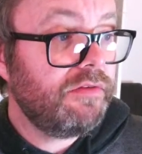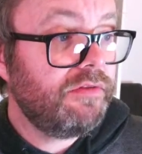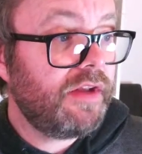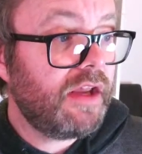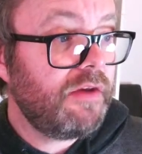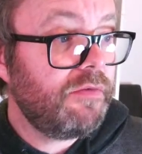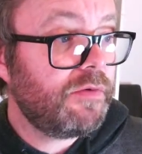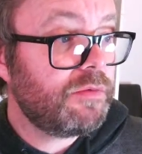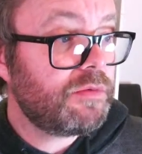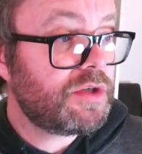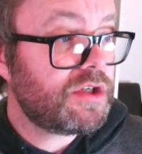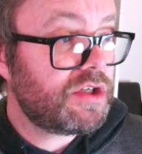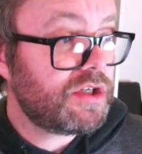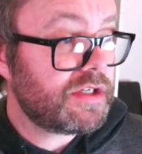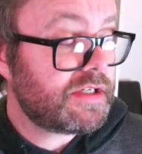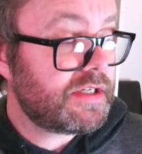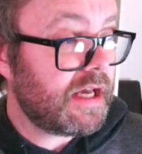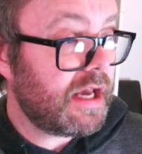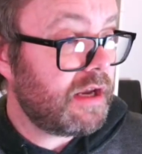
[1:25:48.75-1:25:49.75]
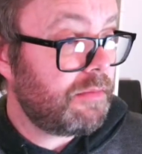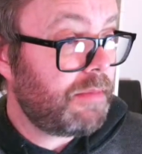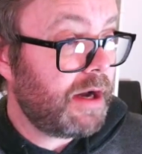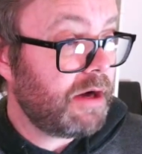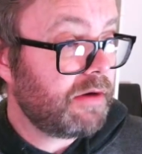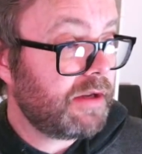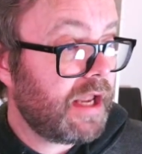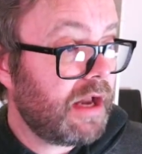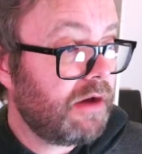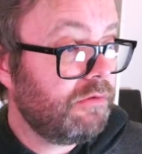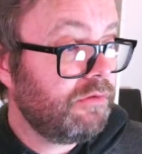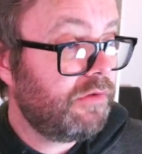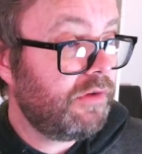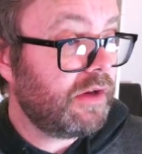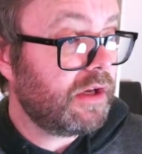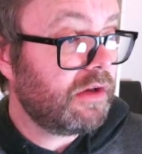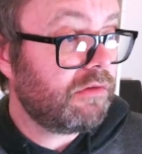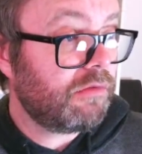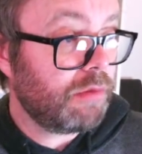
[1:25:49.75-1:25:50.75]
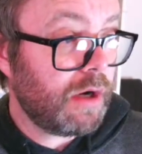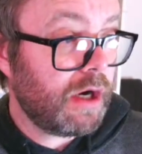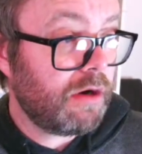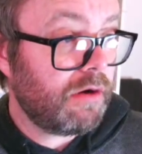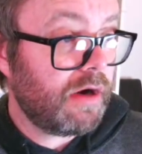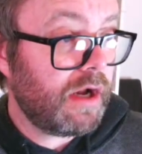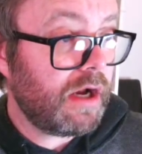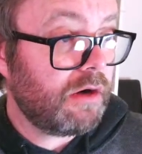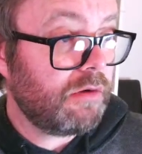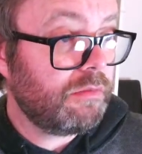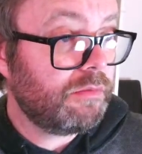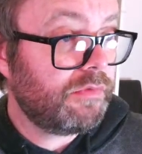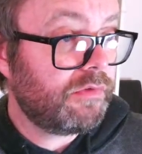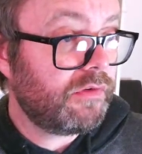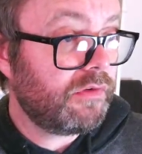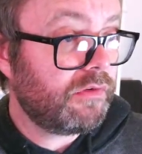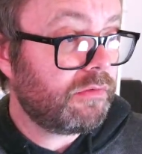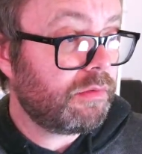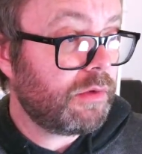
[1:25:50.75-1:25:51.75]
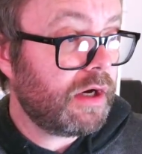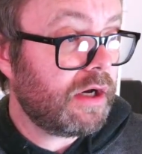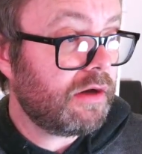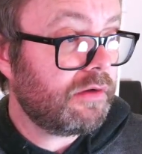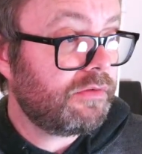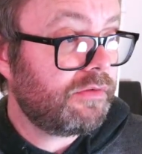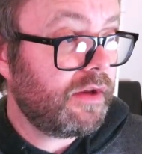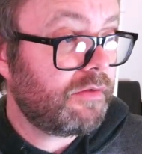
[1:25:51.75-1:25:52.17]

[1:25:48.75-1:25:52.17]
David was just saying about counting as well helps as well,